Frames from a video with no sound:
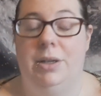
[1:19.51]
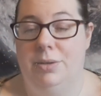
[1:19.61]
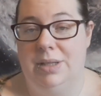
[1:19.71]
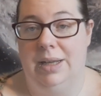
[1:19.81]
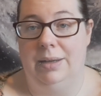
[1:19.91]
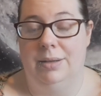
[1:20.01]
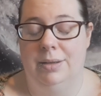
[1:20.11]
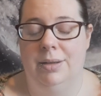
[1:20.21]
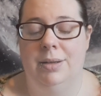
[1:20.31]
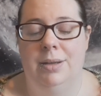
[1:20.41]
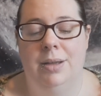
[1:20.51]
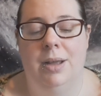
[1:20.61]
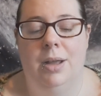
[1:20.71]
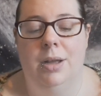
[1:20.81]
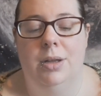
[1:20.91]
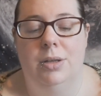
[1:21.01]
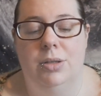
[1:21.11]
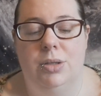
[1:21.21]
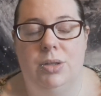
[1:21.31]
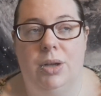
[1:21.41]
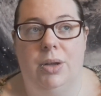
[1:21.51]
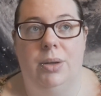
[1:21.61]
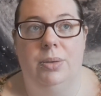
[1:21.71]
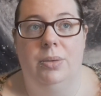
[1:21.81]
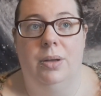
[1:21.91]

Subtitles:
using. So